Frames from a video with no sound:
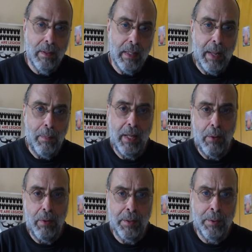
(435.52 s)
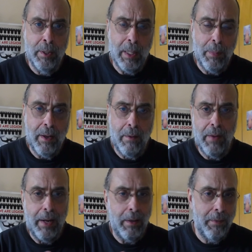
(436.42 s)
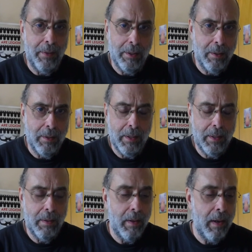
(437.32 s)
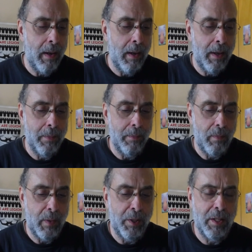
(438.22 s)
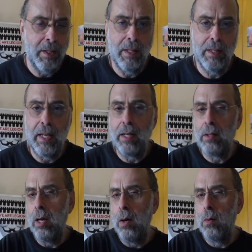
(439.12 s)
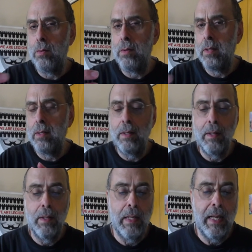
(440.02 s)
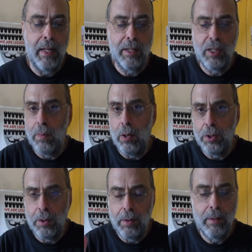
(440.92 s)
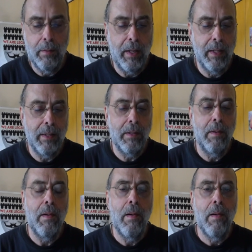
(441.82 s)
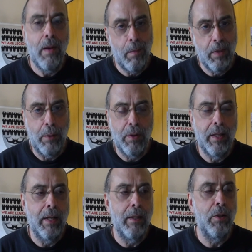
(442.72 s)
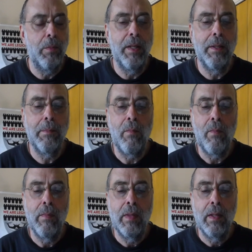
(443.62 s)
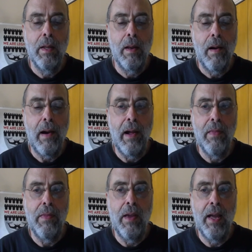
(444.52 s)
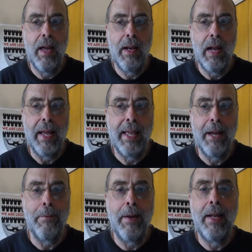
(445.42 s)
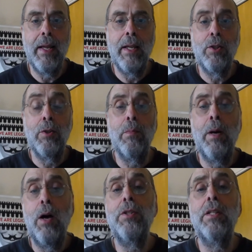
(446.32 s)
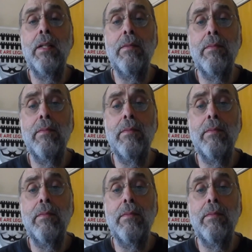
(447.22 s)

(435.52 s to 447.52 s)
I play with some of their final filters, which is just like tones and exposure wise. I play with that a little bit. And then I get ready to post it.